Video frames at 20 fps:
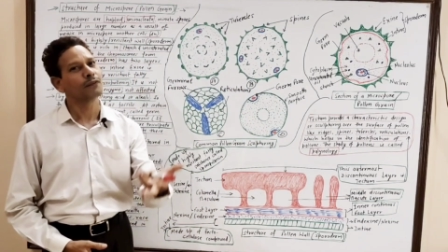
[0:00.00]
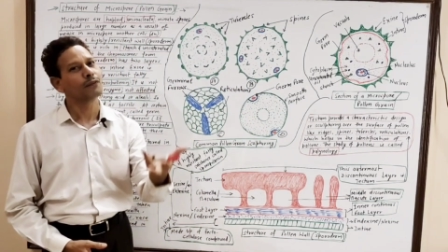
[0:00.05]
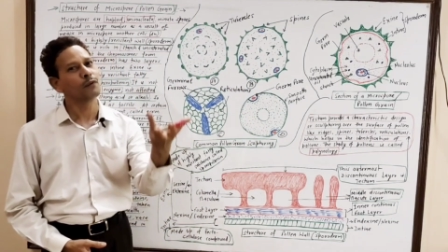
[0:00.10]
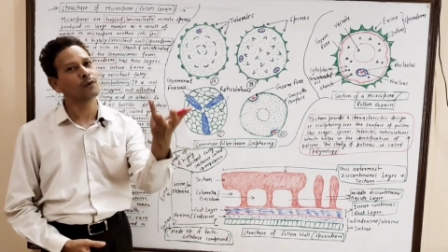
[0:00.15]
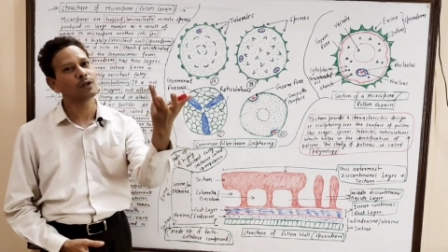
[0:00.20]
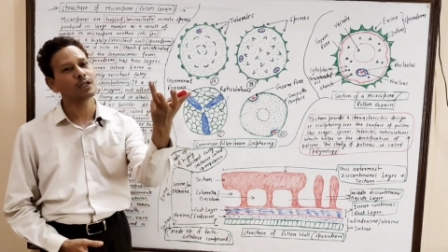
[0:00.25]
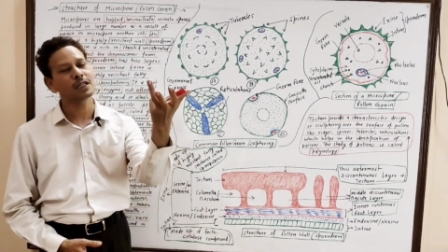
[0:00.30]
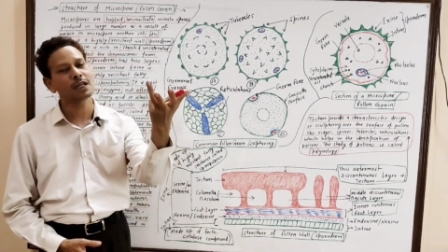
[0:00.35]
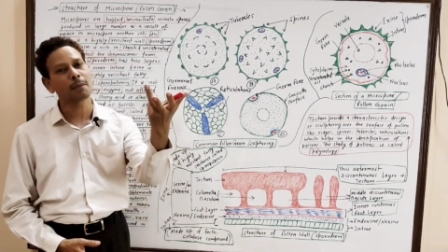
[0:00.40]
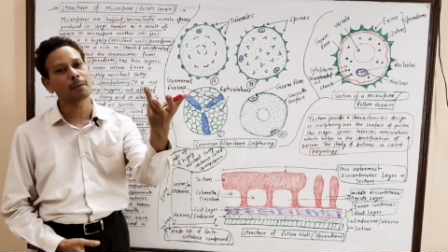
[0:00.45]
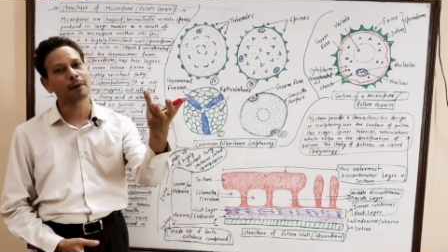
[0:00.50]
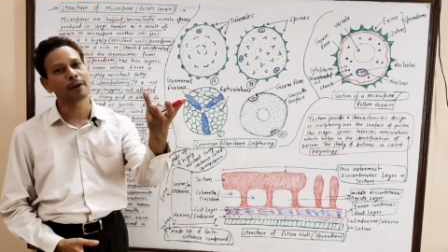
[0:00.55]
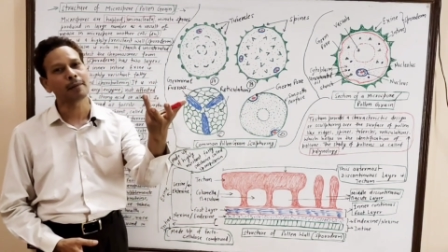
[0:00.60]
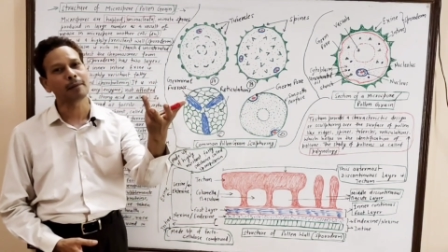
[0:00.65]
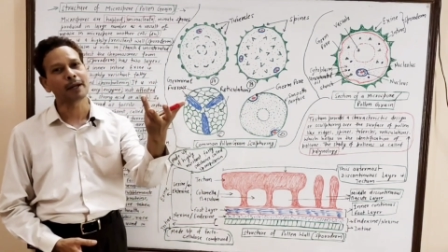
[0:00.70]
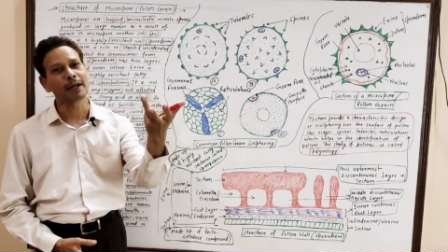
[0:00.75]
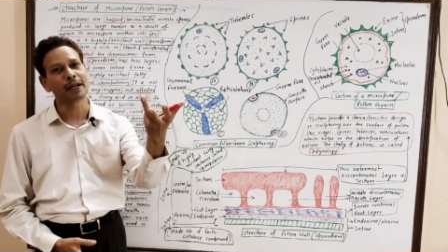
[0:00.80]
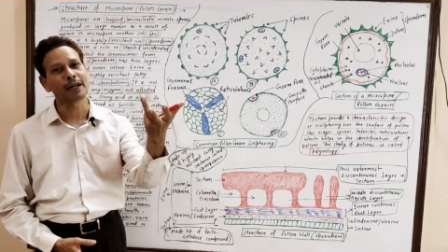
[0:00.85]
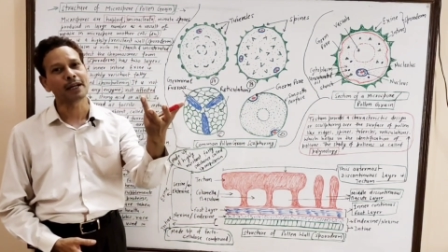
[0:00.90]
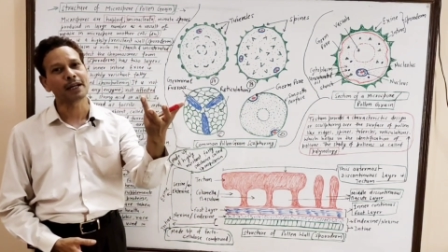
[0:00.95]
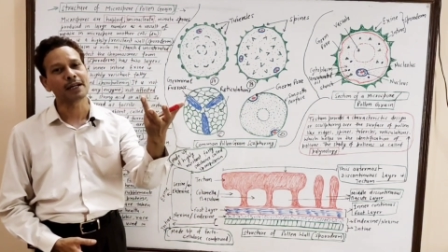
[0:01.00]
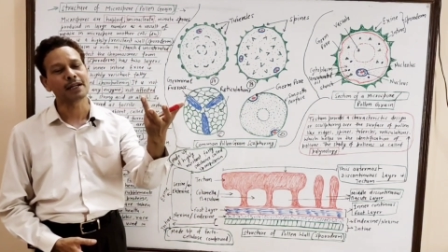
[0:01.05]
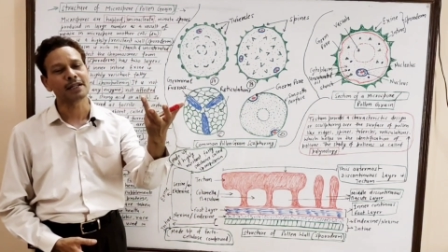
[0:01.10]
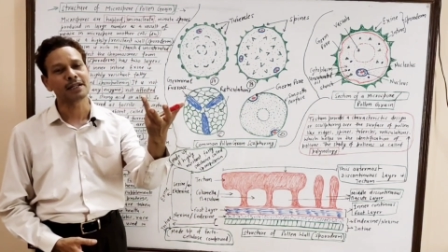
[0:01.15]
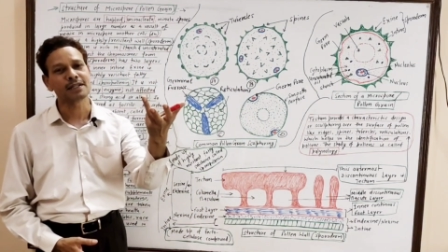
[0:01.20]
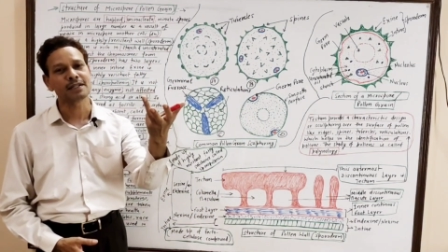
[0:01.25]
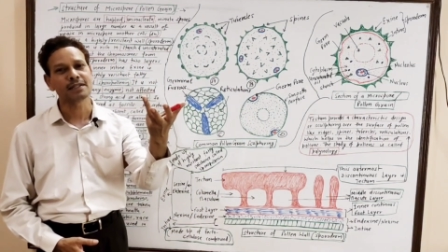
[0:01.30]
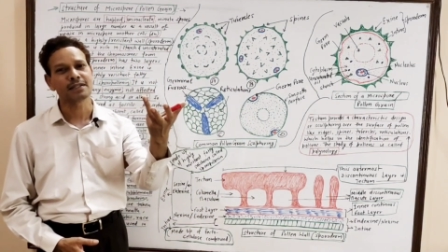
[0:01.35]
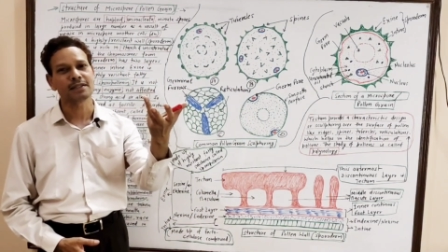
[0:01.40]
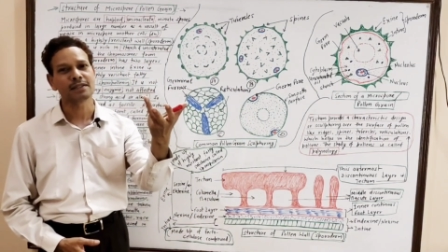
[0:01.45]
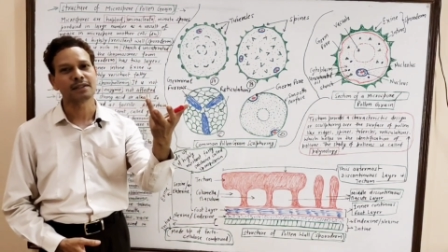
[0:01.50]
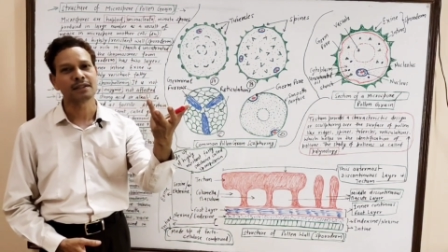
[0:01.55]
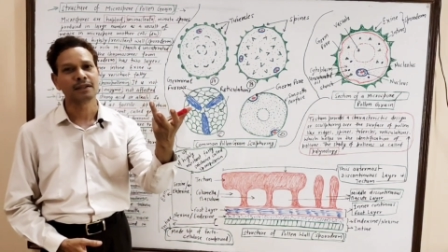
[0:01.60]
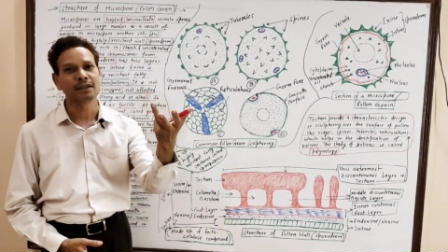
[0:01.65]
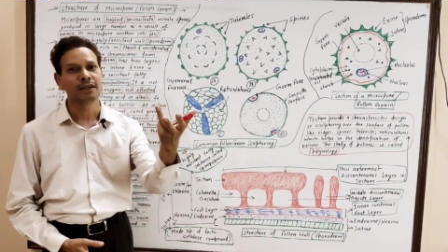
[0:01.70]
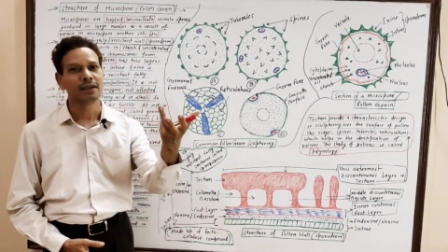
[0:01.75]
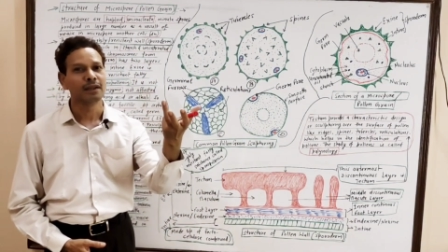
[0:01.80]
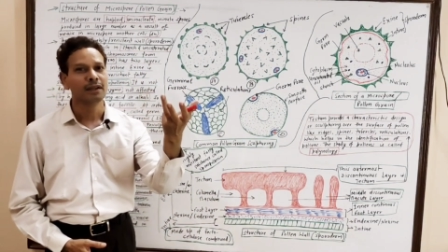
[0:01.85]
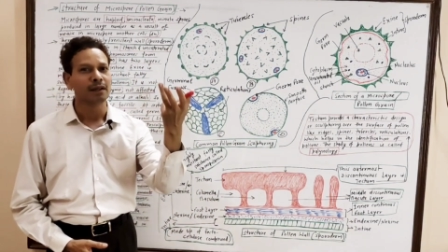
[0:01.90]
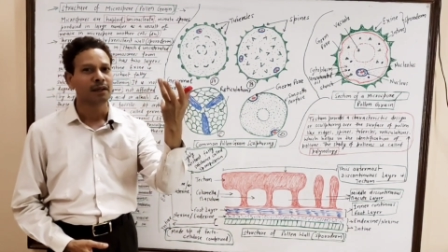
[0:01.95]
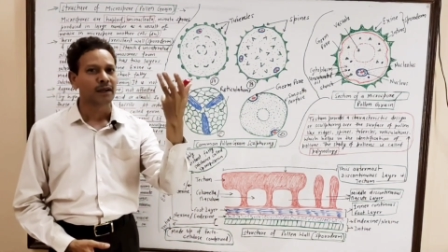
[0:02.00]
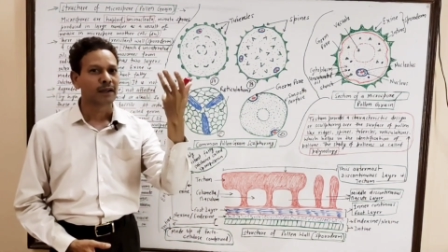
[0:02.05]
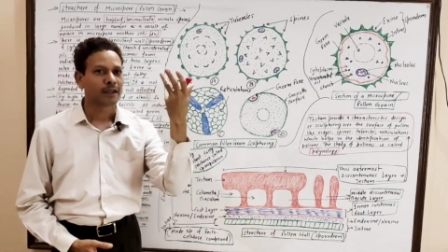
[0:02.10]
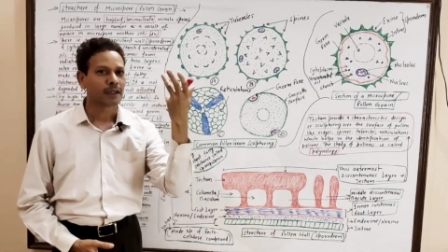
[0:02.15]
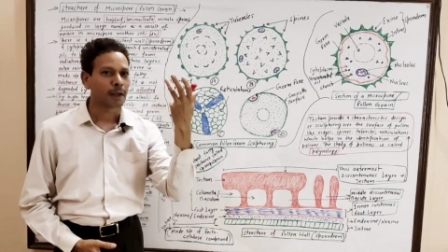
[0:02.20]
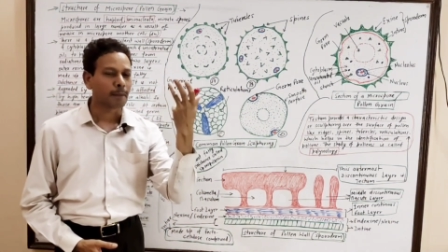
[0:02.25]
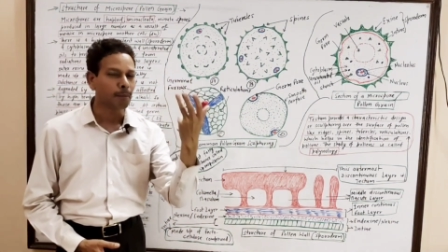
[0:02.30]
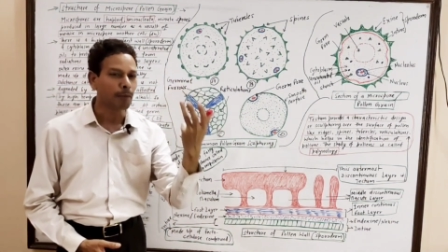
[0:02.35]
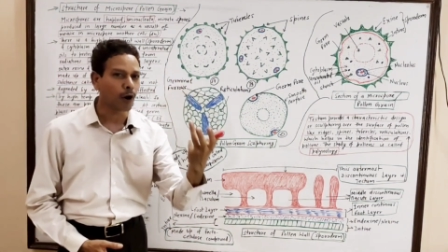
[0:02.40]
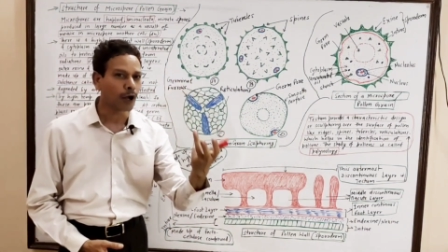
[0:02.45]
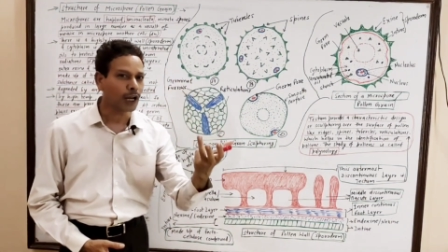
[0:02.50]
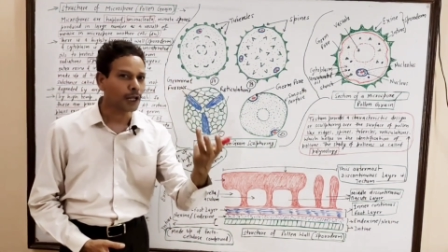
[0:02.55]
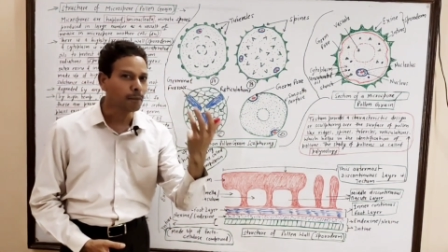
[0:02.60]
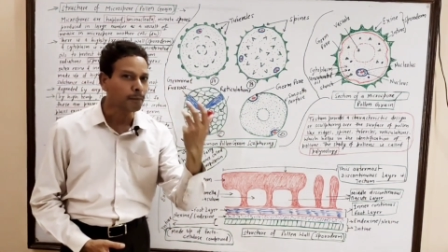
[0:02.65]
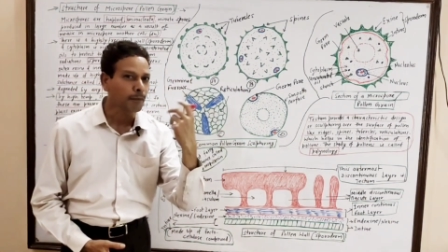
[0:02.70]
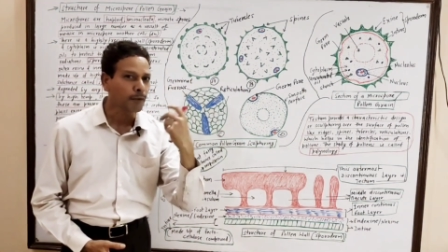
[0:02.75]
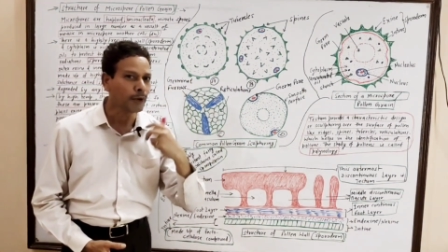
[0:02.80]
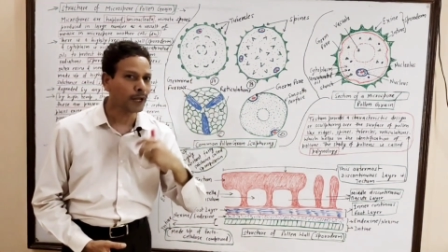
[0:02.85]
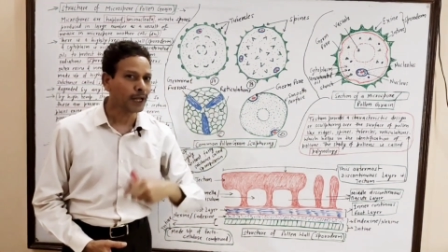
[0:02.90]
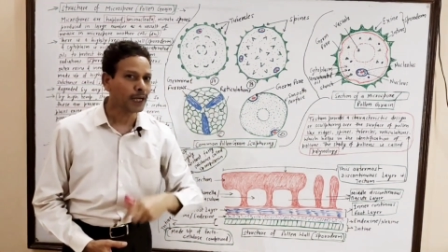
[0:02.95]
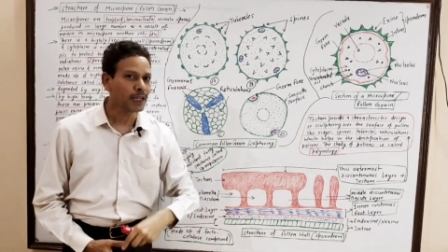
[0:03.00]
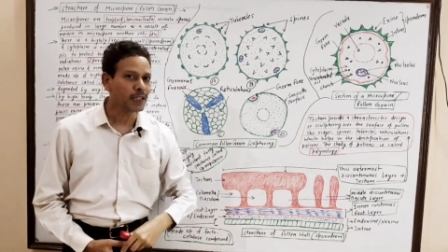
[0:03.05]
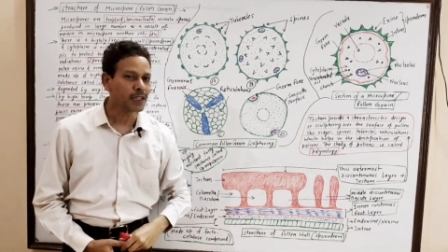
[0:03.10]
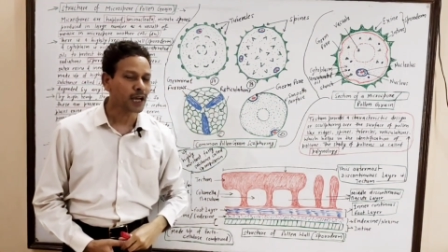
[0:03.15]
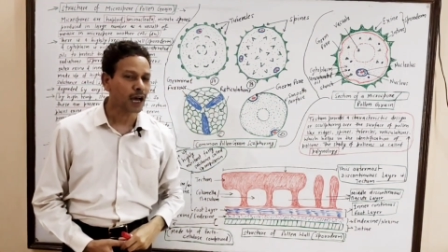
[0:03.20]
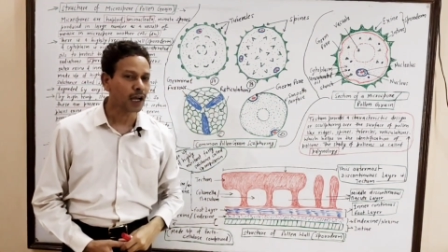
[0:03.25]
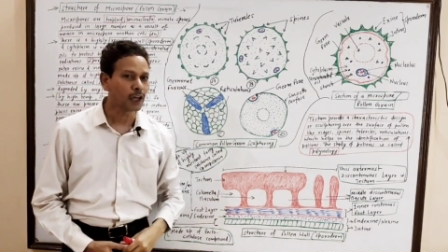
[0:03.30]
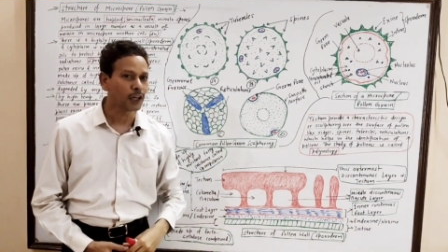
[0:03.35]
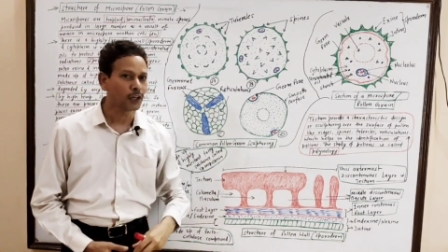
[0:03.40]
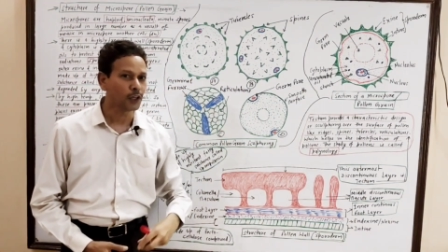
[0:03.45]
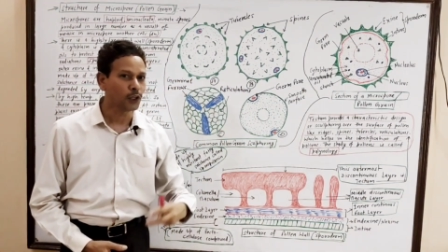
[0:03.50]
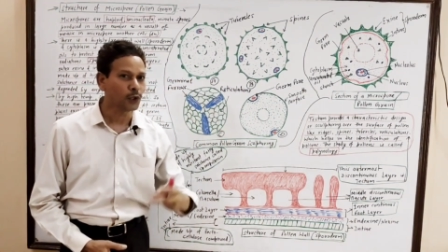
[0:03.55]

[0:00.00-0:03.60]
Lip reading: food supplements. The pollen products are